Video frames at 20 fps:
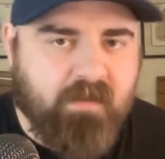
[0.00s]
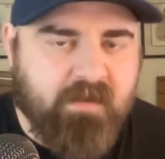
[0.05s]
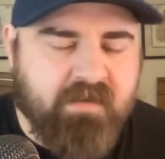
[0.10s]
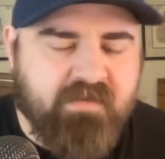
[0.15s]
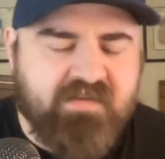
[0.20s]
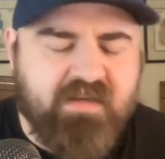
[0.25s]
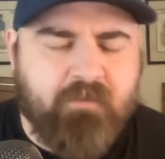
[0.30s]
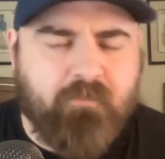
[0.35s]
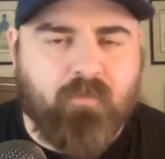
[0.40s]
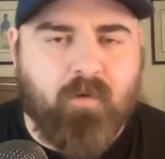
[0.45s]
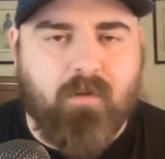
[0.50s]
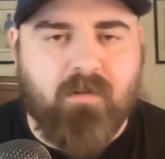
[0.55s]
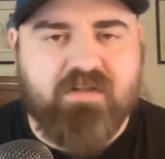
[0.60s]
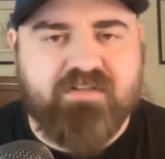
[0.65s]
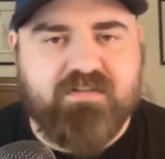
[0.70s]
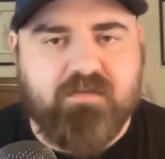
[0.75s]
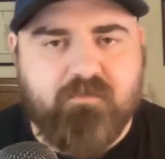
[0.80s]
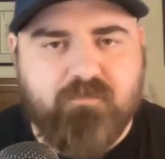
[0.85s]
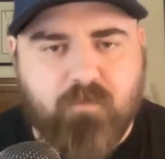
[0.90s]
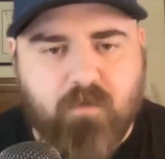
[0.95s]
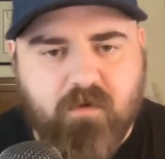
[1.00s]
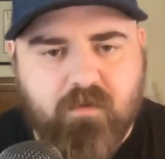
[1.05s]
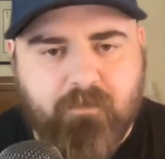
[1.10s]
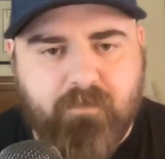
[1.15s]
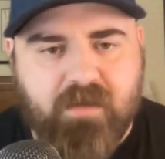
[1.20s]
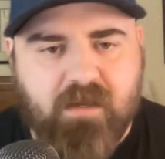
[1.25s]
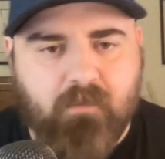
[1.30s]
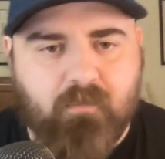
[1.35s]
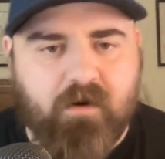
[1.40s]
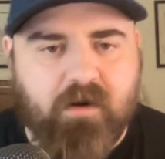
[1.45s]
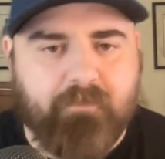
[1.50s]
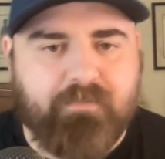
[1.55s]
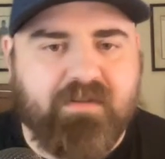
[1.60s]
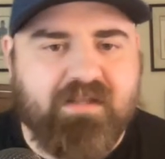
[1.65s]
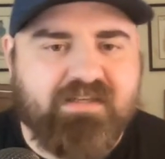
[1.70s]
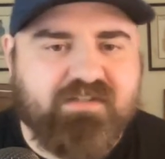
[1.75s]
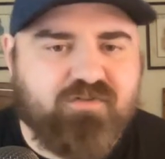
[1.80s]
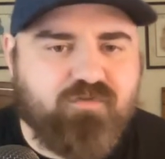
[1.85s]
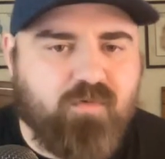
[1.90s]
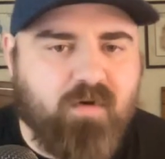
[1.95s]
is a role as the fourth big where he
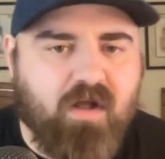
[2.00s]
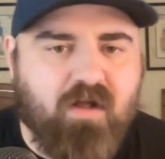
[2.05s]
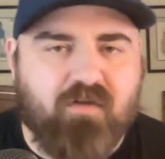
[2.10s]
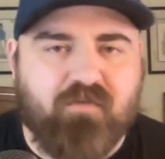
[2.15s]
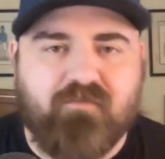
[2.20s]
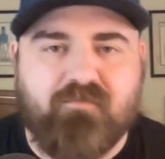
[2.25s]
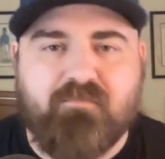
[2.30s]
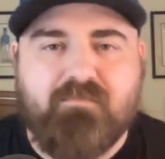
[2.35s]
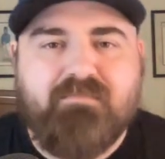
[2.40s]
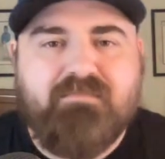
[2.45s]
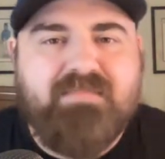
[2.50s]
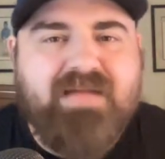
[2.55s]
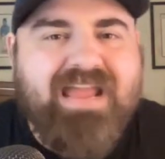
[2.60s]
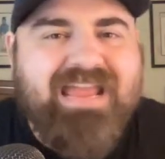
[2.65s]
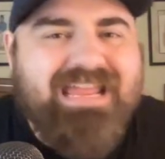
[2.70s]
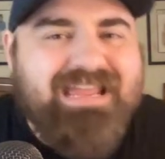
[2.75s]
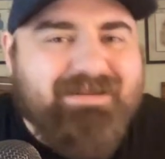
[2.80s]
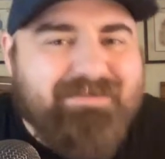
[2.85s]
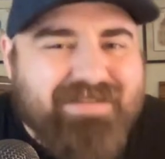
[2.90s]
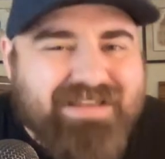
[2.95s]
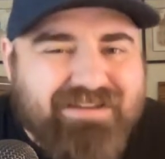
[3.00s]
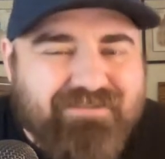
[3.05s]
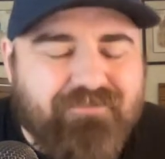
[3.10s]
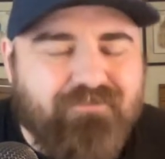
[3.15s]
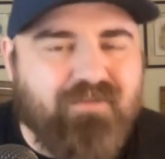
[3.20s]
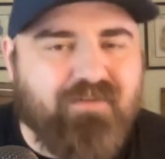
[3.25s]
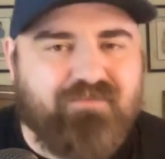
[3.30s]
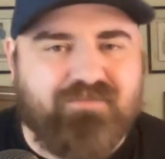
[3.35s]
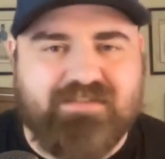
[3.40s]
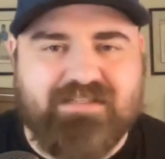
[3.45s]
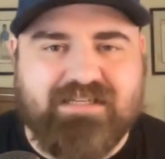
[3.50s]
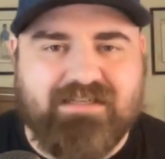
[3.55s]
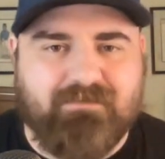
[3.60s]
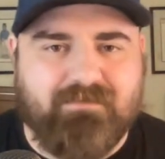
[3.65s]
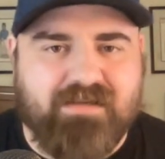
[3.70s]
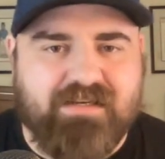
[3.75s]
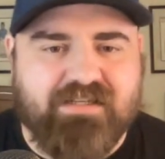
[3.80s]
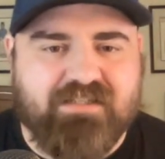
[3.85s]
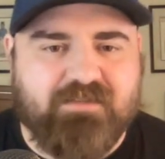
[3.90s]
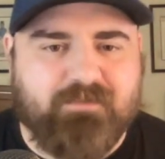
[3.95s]
plays 12, maybe 15
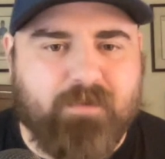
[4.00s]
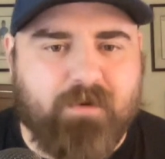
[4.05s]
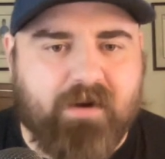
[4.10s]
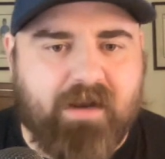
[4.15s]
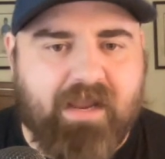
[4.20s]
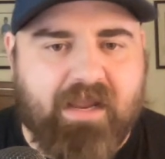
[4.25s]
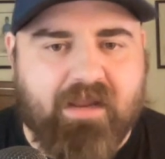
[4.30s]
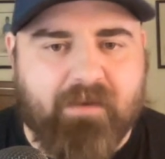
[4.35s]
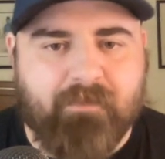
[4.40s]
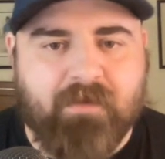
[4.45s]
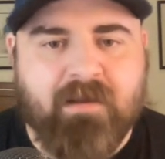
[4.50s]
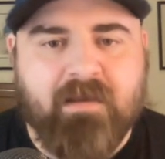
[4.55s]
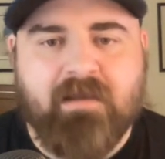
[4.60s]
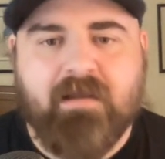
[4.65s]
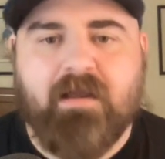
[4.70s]
minutes per game,